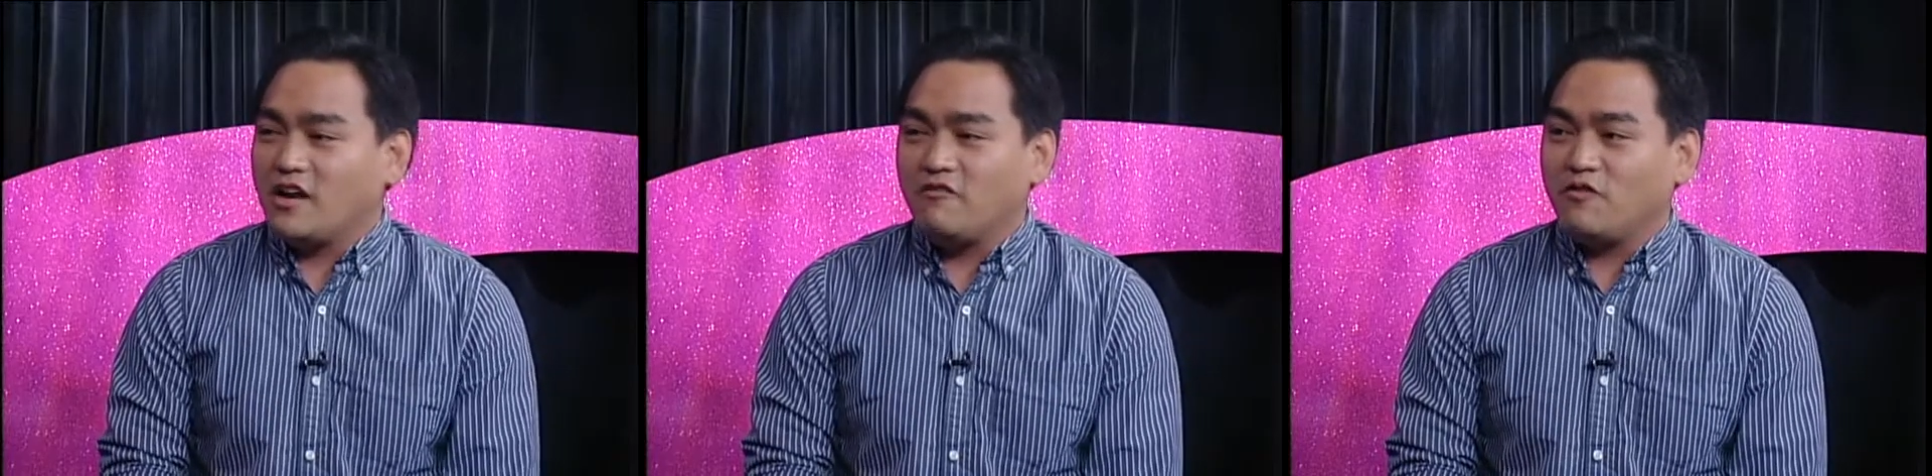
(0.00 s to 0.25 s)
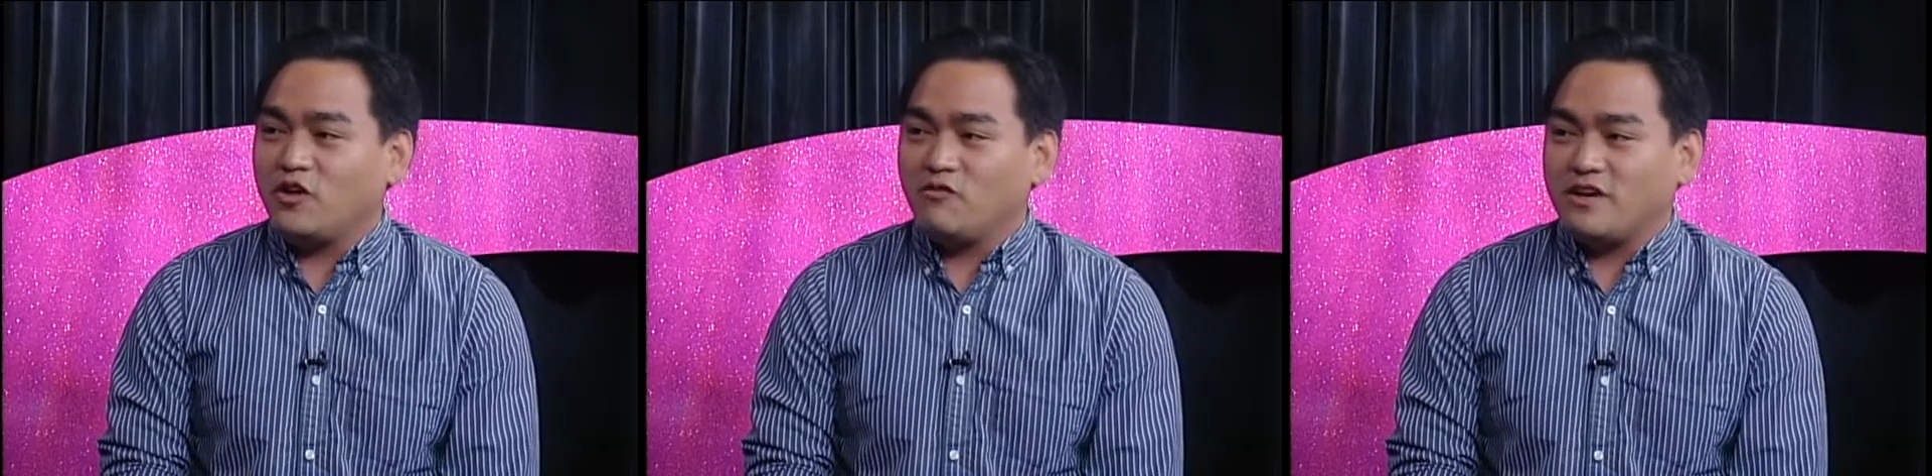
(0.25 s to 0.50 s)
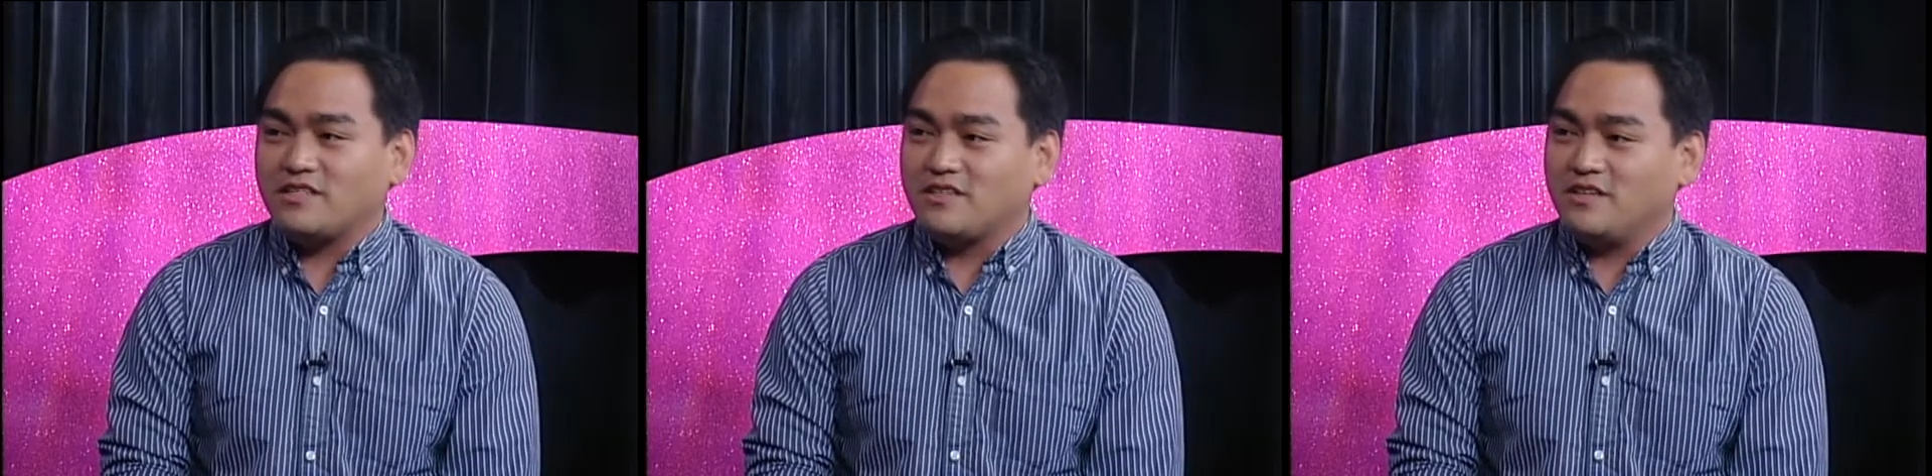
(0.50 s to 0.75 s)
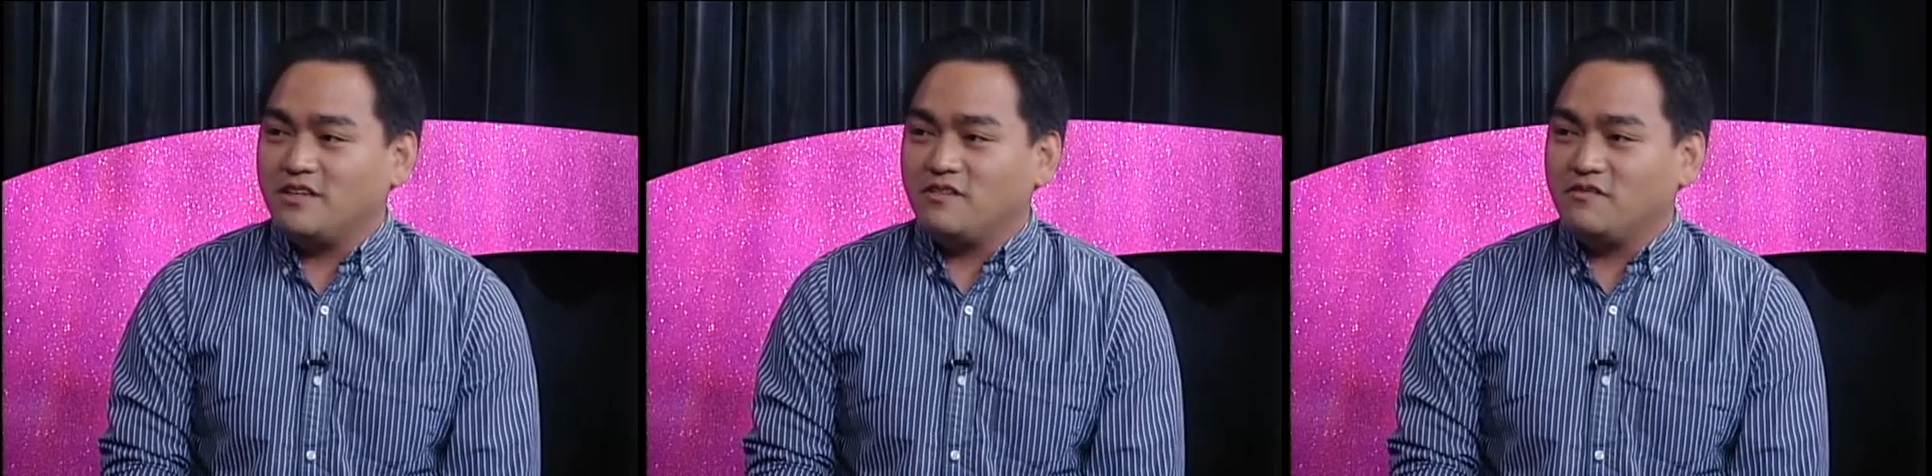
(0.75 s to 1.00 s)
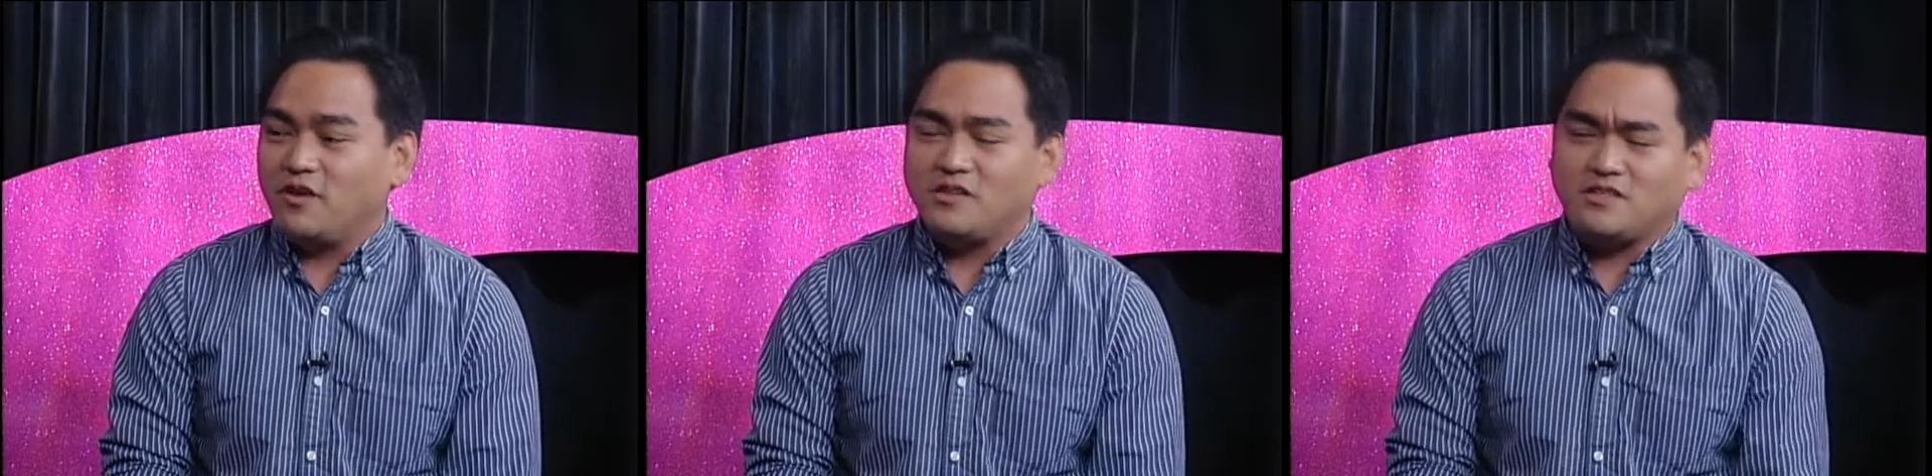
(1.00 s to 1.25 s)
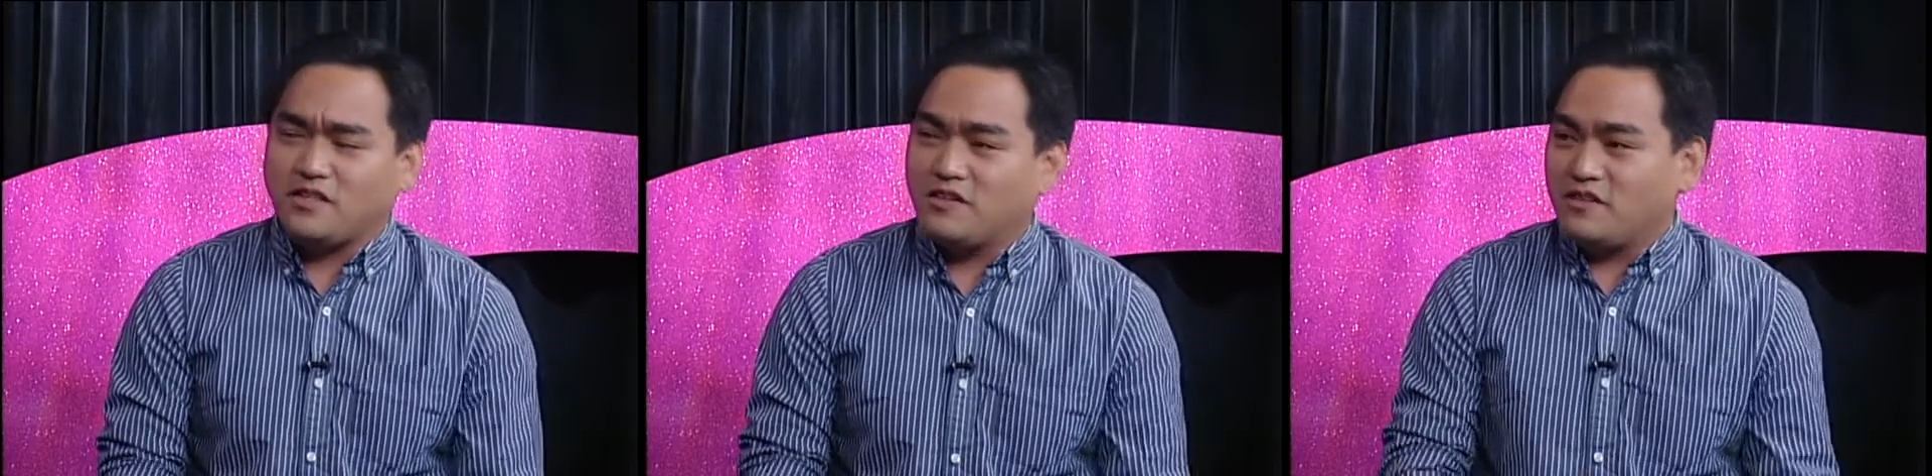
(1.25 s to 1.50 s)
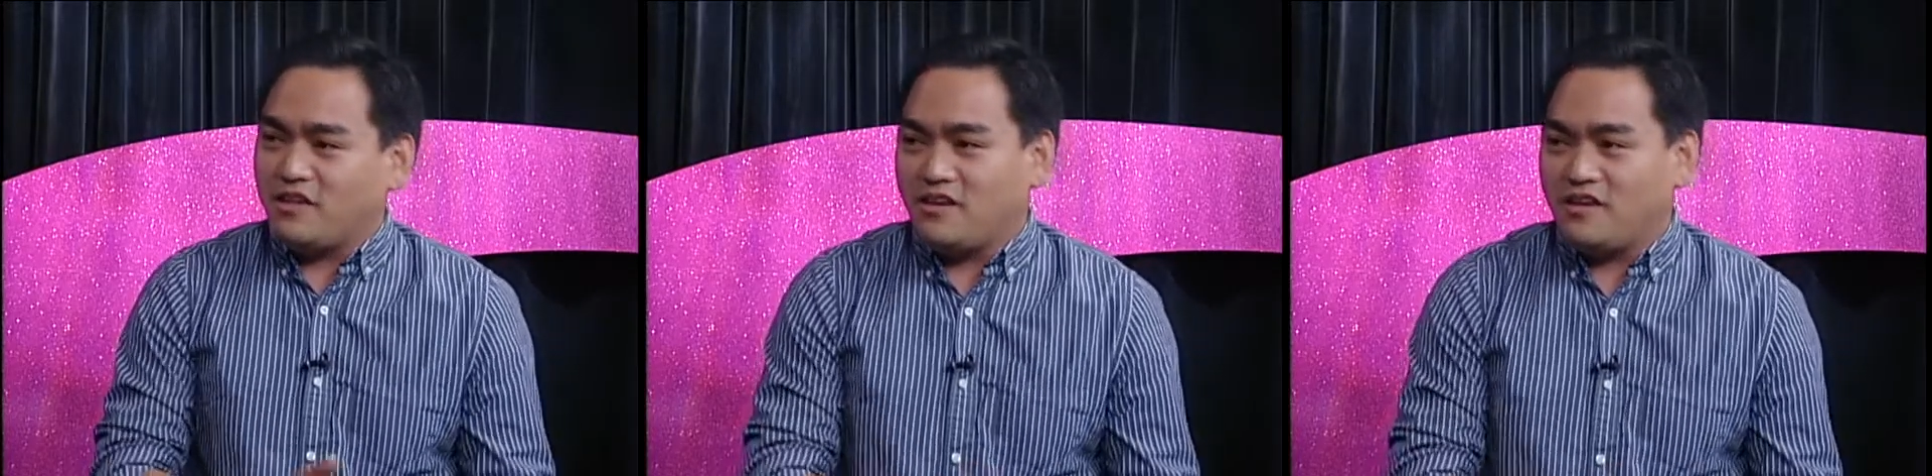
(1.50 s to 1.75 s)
involved as a volunteer, then